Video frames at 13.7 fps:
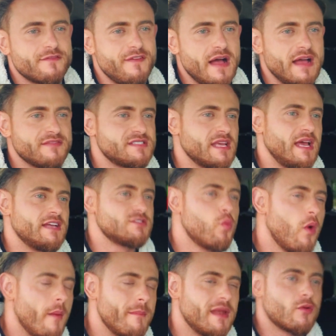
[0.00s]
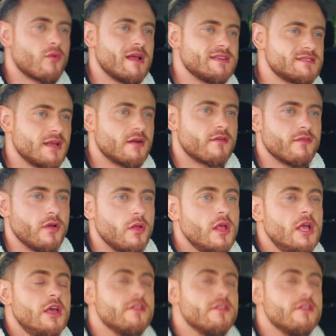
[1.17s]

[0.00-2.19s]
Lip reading: 5 sets, 1 minute rest interval.